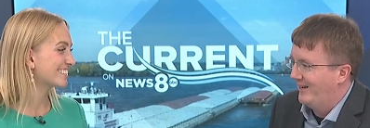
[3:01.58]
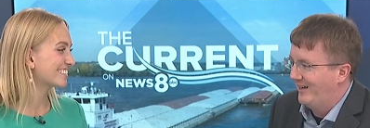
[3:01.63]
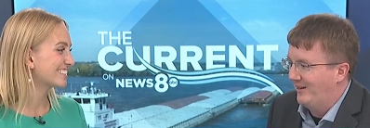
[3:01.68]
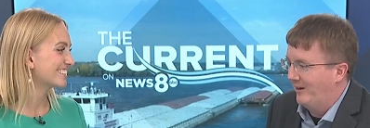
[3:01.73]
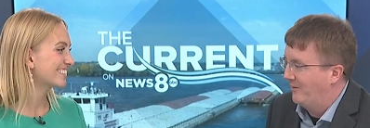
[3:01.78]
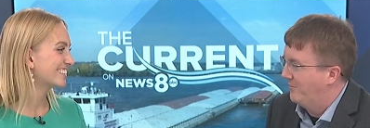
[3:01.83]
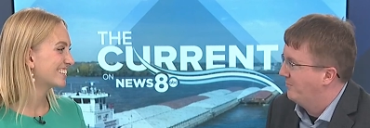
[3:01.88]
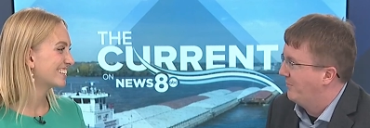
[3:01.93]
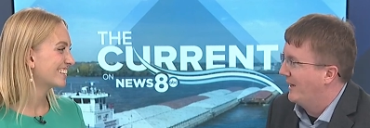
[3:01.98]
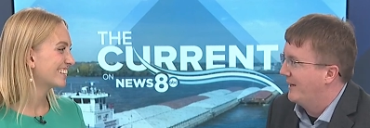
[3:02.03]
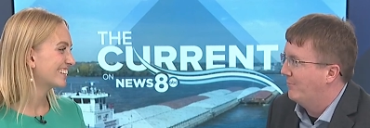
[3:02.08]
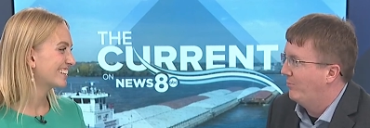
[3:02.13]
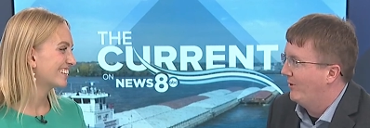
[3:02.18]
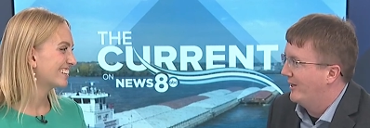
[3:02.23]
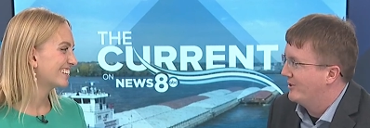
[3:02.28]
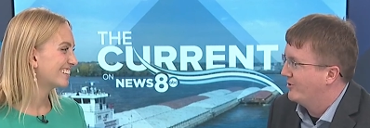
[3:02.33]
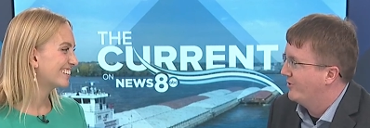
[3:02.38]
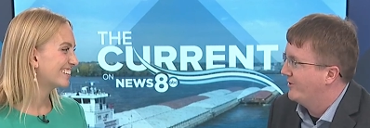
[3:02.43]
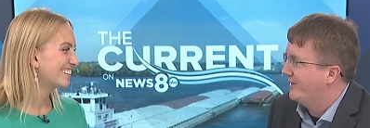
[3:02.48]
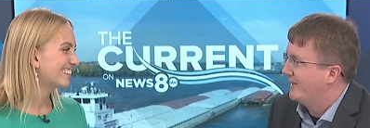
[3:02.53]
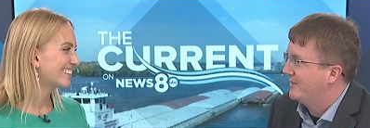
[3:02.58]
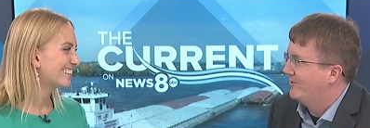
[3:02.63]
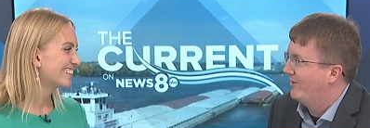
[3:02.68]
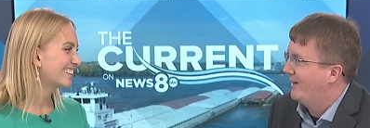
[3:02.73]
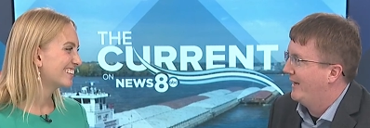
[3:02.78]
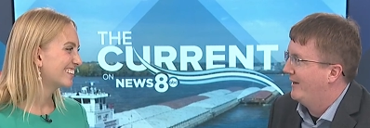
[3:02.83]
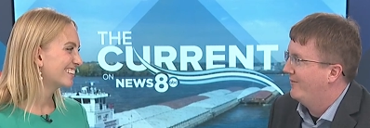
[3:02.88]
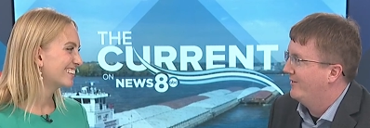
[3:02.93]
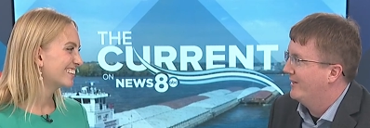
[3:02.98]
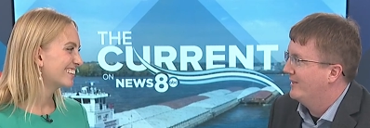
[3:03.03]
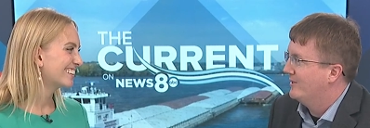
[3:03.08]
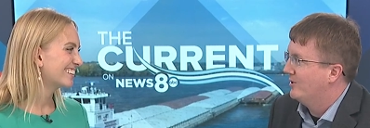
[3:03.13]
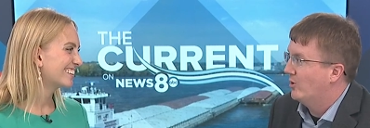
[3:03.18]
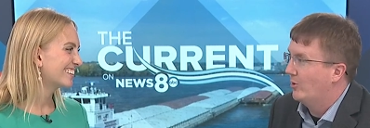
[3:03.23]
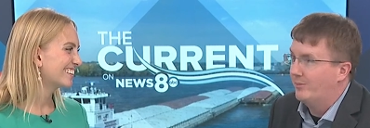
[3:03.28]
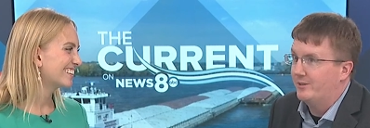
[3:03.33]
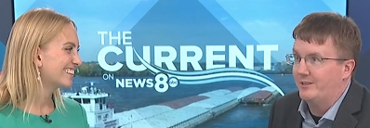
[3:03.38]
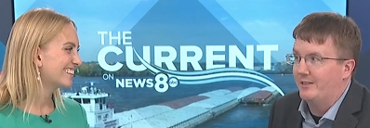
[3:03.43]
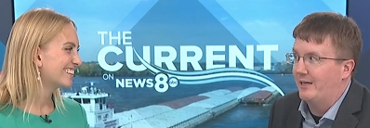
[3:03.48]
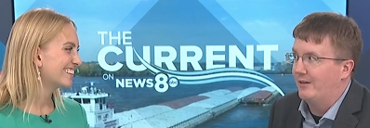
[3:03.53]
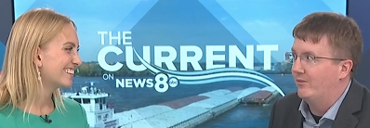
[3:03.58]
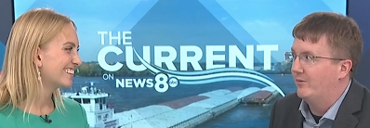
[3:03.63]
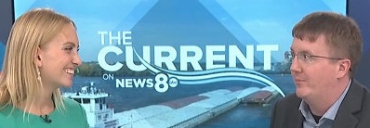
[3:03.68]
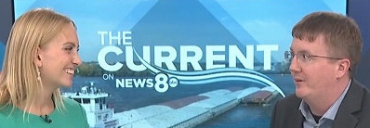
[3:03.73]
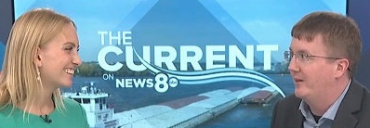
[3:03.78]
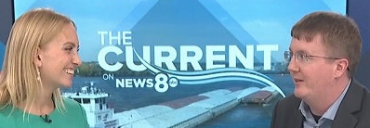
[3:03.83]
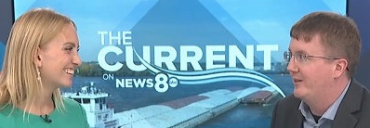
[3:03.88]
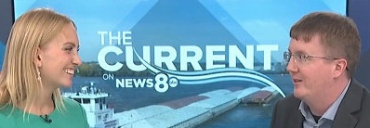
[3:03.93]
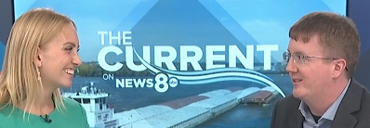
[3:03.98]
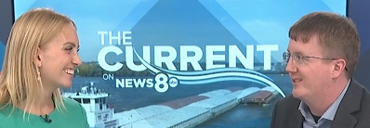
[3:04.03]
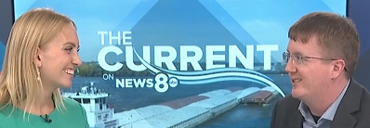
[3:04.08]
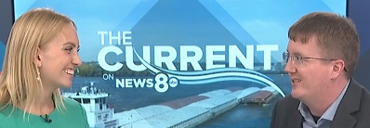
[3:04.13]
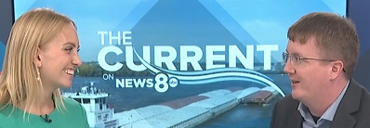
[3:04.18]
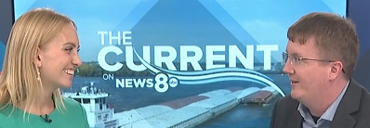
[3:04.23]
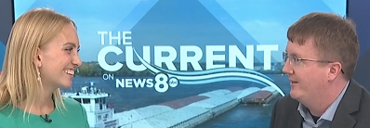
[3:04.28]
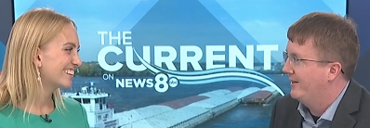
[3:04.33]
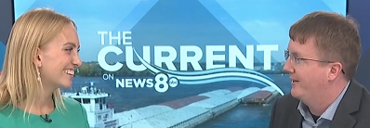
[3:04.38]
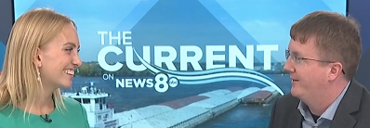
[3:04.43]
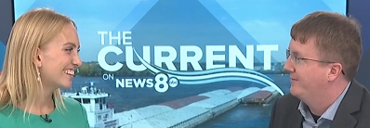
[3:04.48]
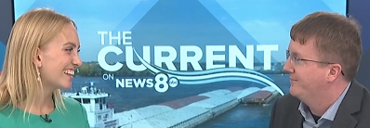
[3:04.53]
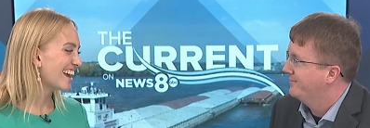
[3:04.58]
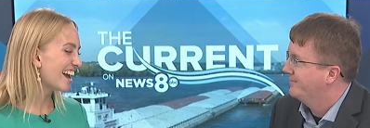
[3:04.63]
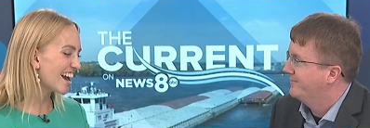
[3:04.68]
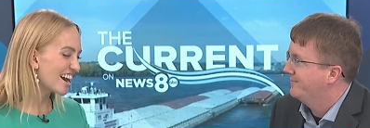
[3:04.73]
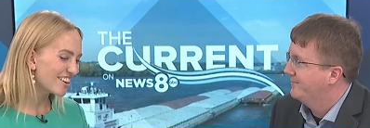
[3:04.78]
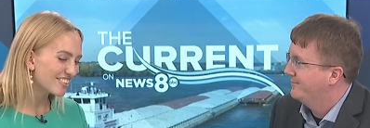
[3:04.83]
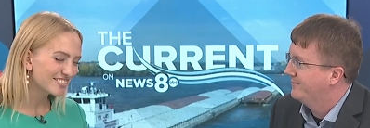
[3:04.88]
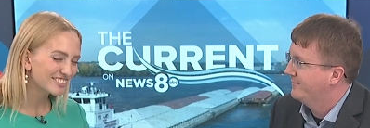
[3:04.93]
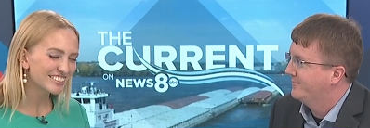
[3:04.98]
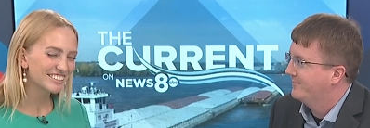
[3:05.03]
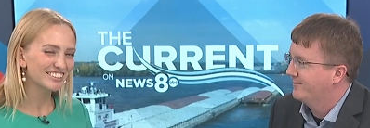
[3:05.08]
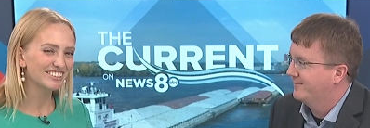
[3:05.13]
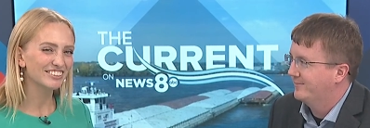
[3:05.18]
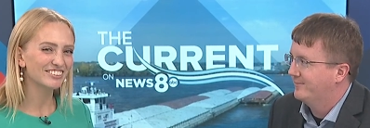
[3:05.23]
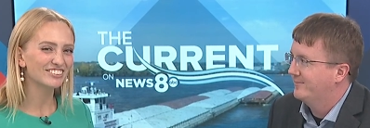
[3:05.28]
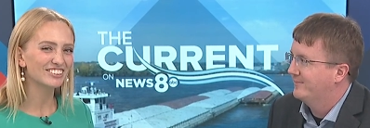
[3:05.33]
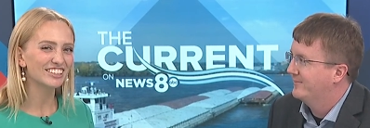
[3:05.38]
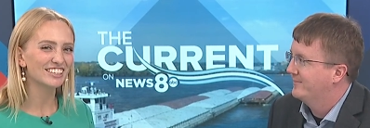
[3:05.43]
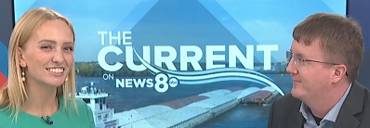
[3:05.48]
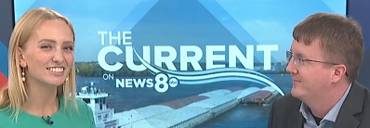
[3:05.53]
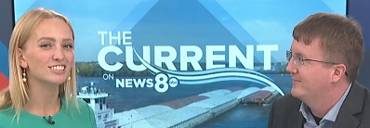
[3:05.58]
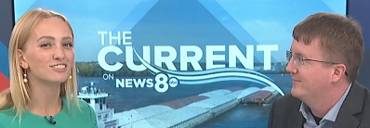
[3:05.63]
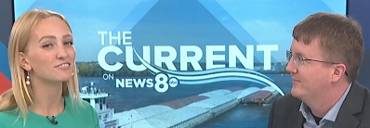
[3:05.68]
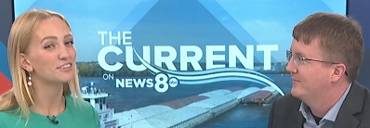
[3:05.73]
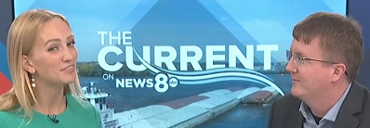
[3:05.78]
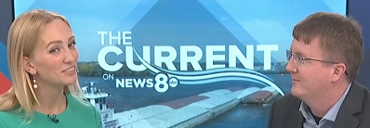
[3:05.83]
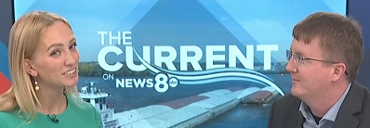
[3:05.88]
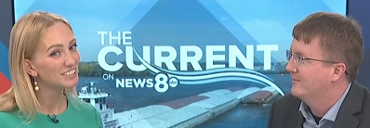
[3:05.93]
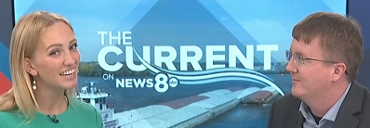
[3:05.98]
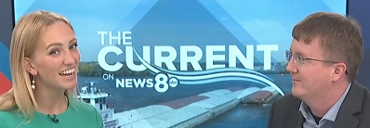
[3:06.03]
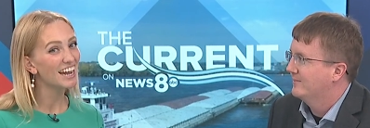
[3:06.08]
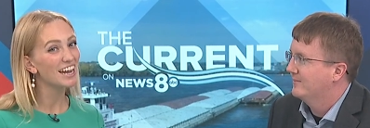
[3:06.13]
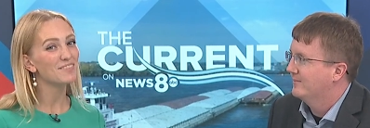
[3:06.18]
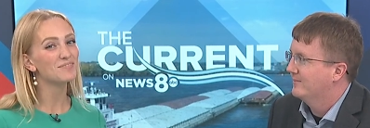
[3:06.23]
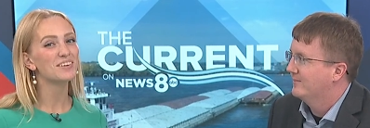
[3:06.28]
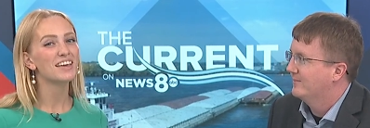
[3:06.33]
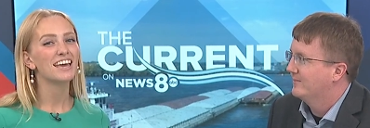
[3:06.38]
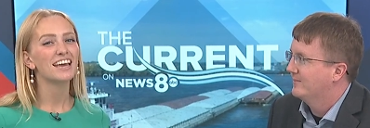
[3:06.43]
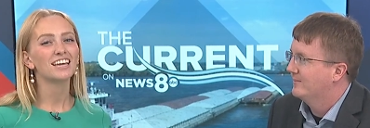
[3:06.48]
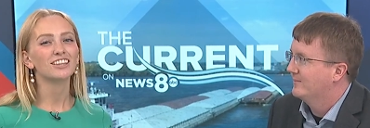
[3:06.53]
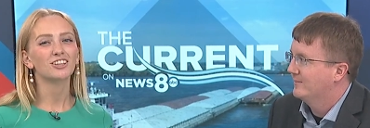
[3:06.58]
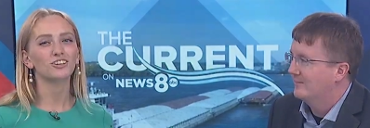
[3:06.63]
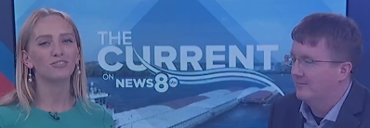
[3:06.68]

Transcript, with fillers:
Speaker 1: Yeah,
Speaker 2: my pleasure. Thanks for having us and hope to see everybody on Sunday.
Speaker 1: Absolutely. So one more time, the